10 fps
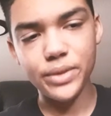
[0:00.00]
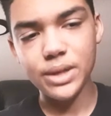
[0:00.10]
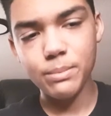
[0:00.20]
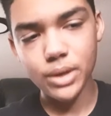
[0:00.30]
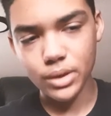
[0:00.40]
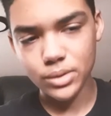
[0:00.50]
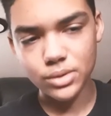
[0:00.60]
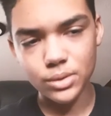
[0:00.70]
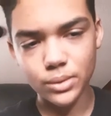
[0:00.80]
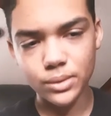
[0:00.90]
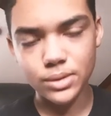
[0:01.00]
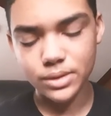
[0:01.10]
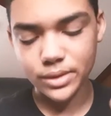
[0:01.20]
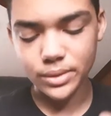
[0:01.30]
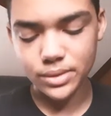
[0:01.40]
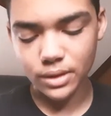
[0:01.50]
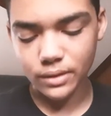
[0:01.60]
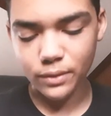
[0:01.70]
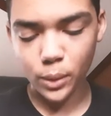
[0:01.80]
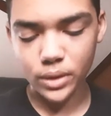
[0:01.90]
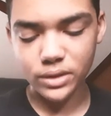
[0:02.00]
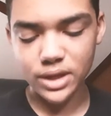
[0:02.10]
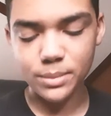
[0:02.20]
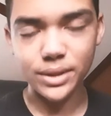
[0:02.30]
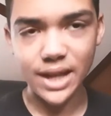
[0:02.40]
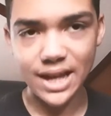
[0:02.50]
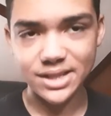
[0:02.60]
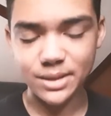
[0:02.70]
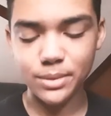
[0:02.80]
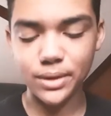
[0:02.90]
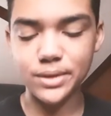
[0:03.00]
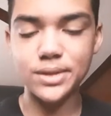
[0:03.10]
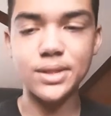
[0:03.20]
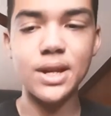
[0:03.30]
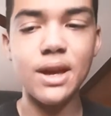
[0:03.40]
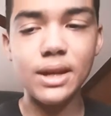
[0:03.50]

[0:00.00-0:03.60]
the bigger screw screws are for the plastic parts.